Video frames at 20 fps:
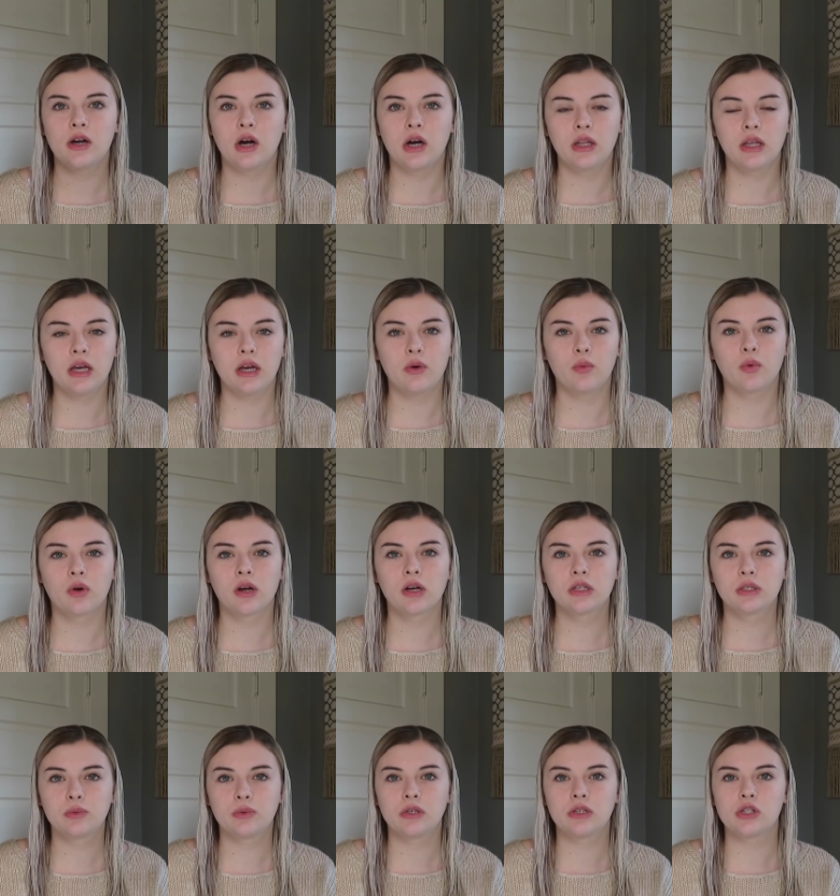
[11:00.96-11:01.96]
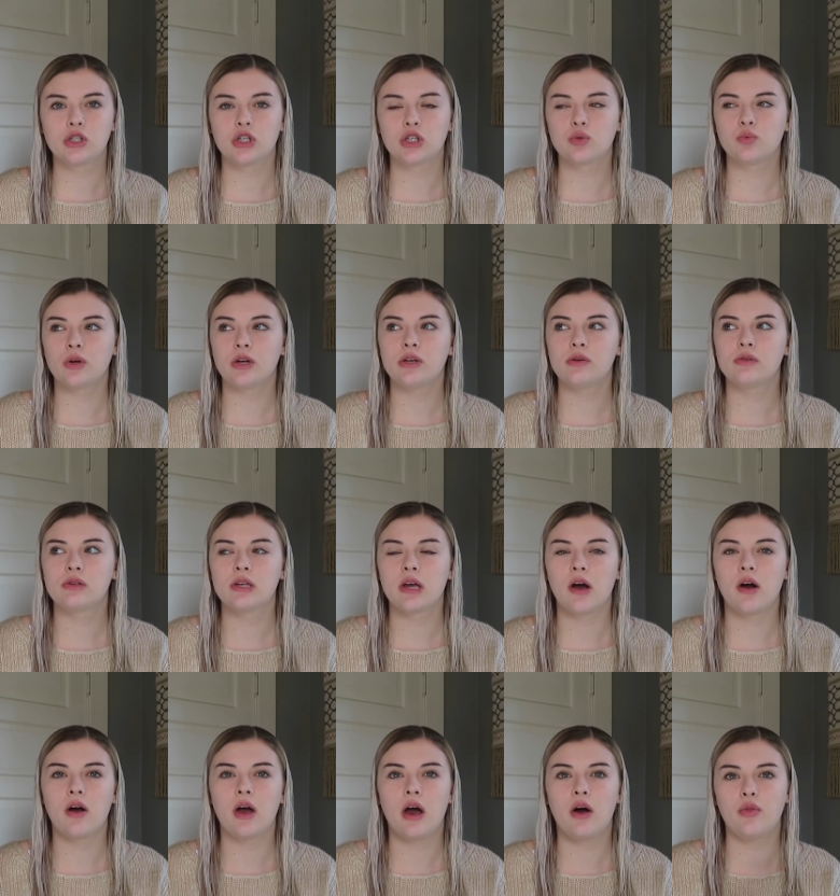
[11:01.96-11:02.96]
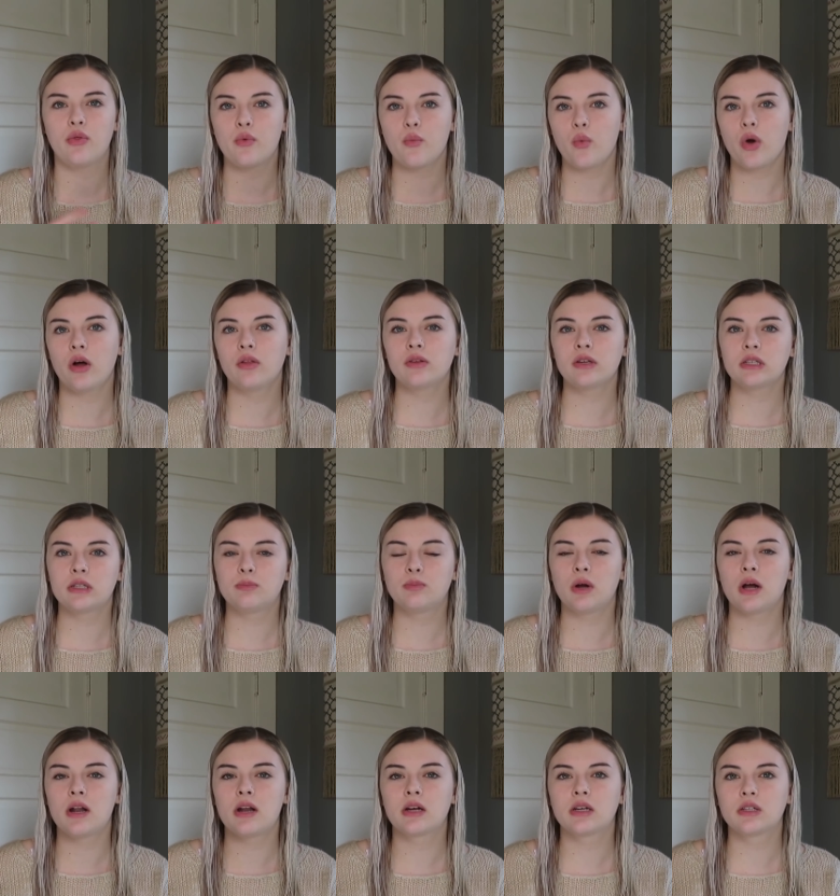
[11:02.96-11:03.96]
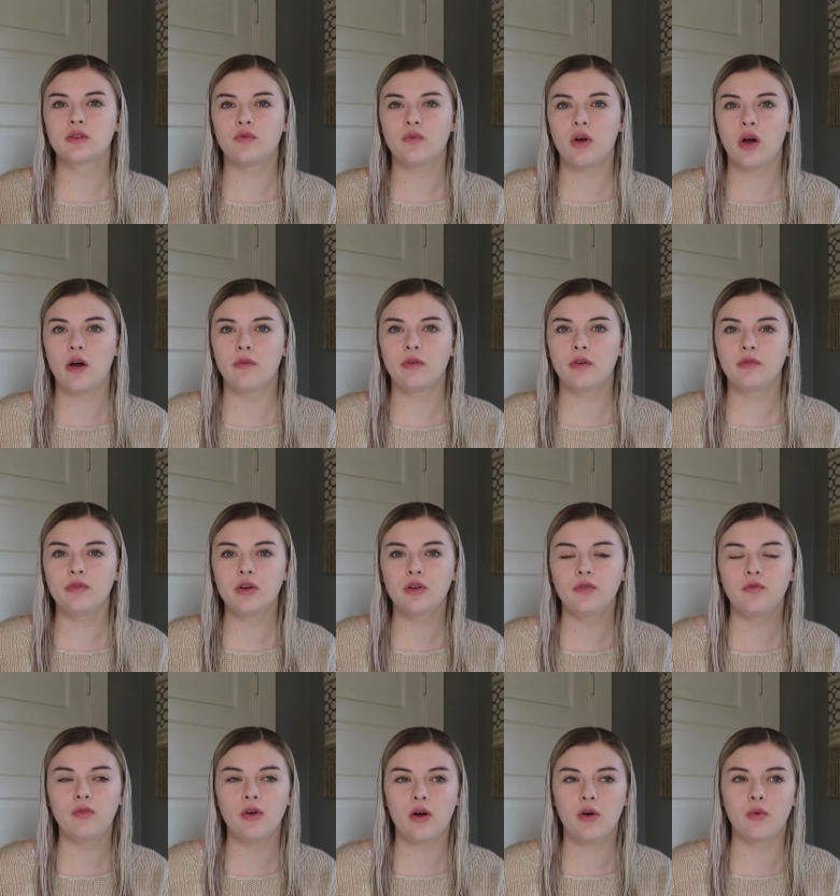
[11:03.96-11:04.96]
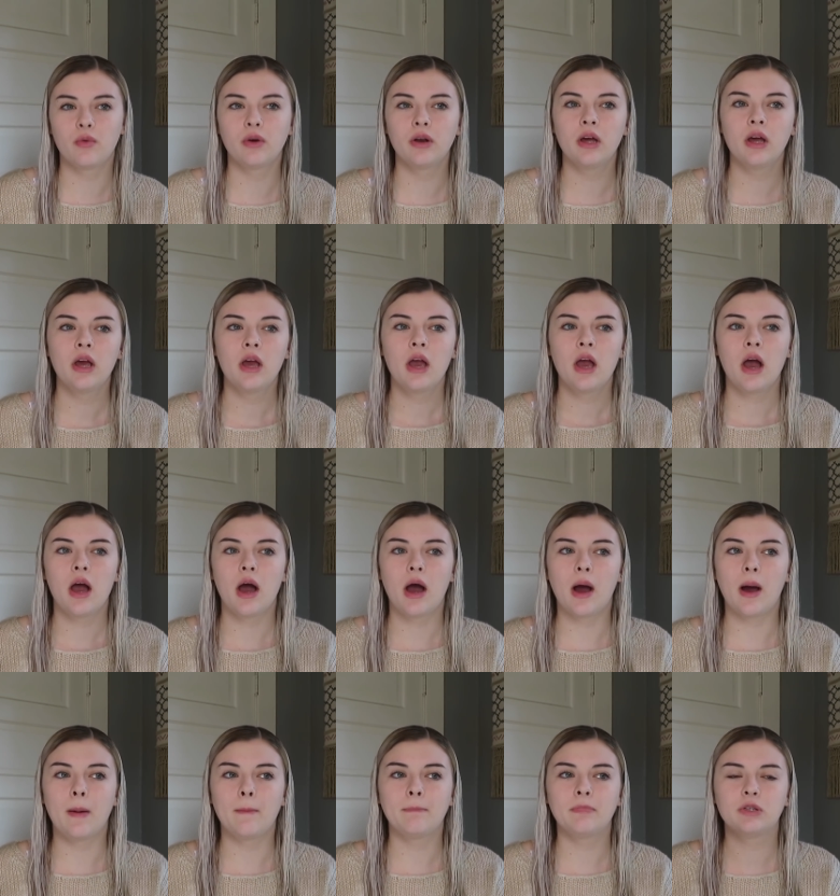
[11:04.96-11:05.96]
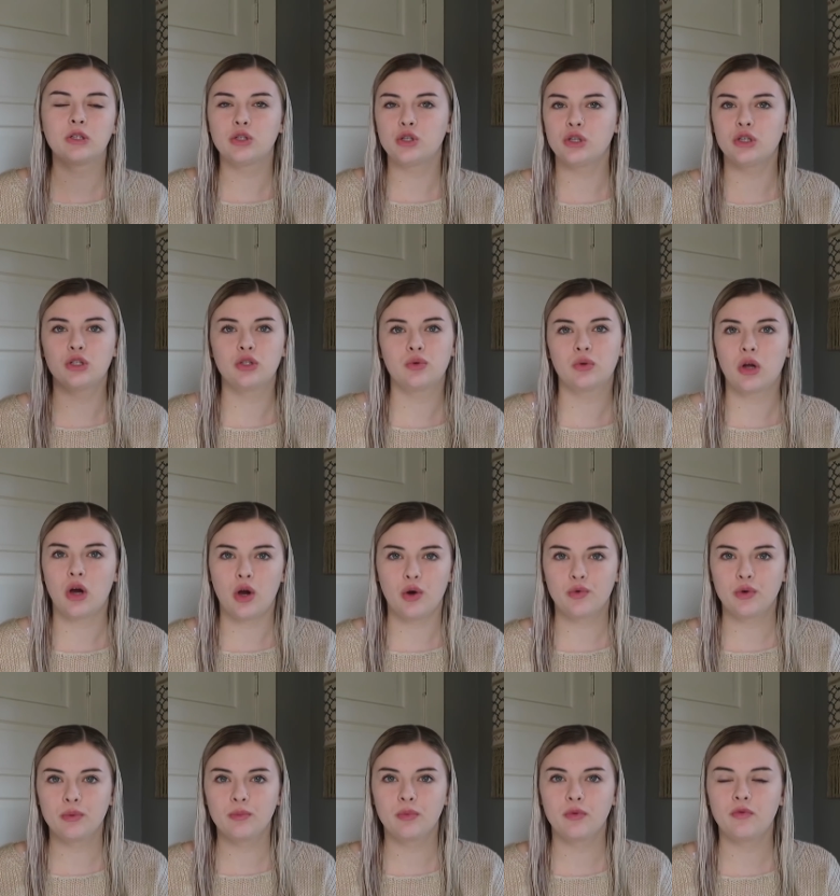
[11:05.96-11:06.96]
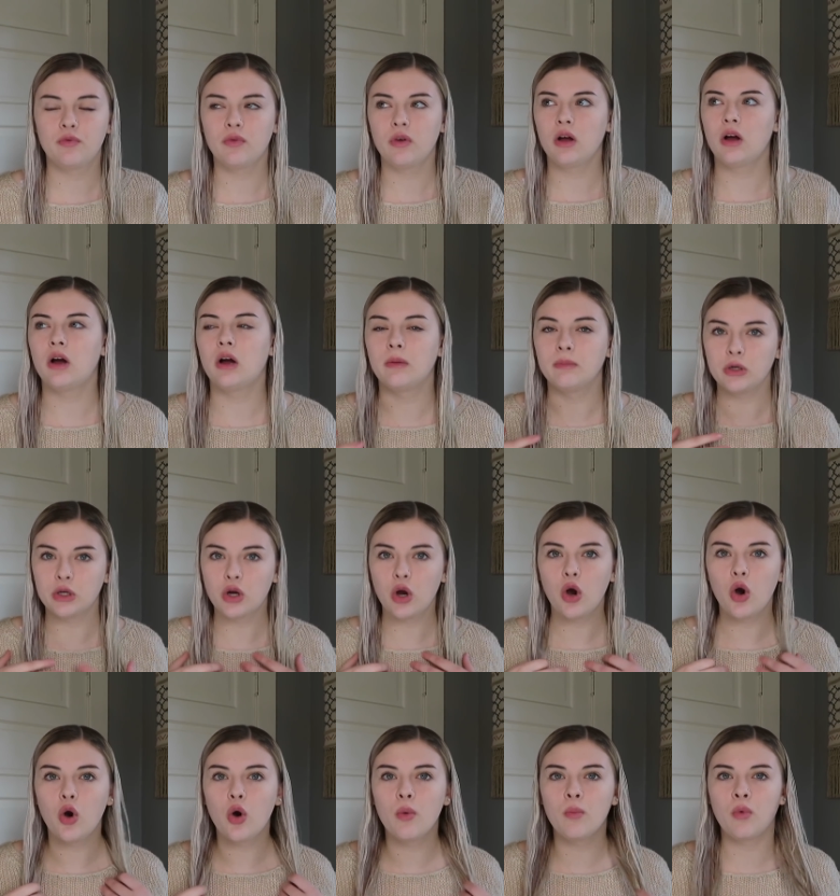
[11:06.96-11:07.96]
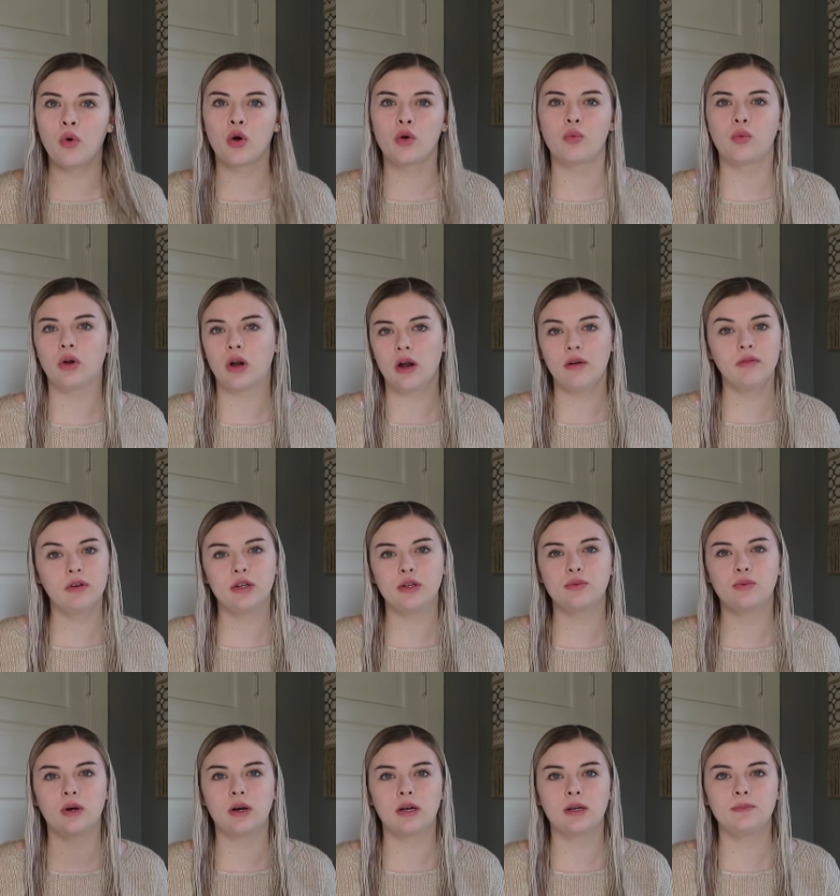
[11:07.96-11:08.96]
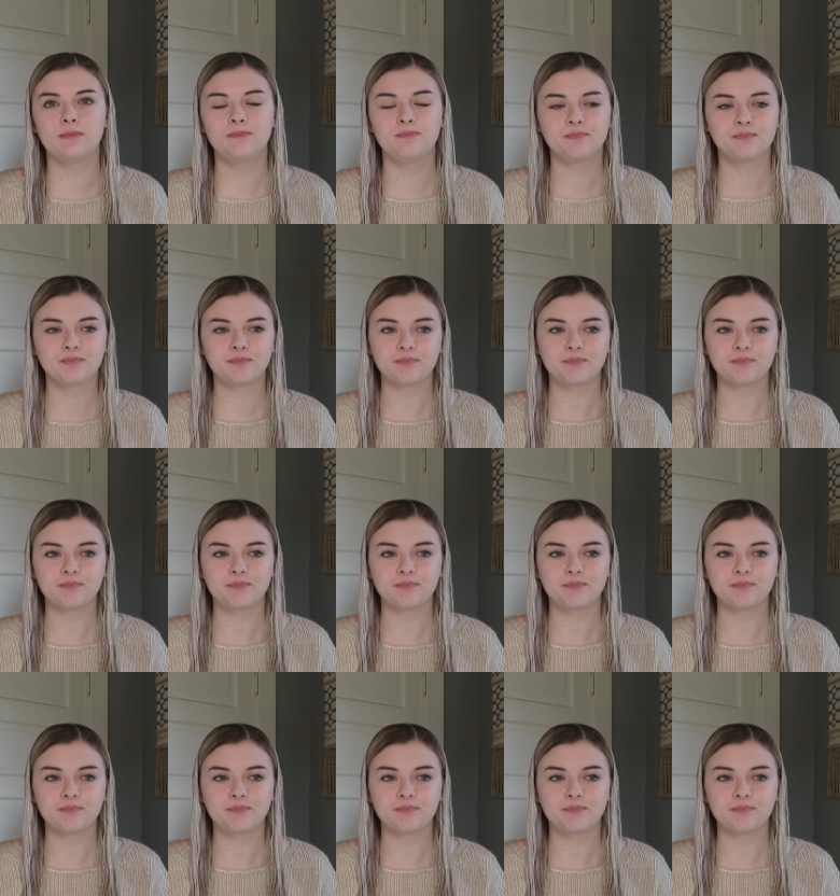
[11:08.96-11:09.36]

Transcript: called It Works, which is where you sell health and wellness products off of your phone. Um, so you can do it all from um, your home or wherever you want.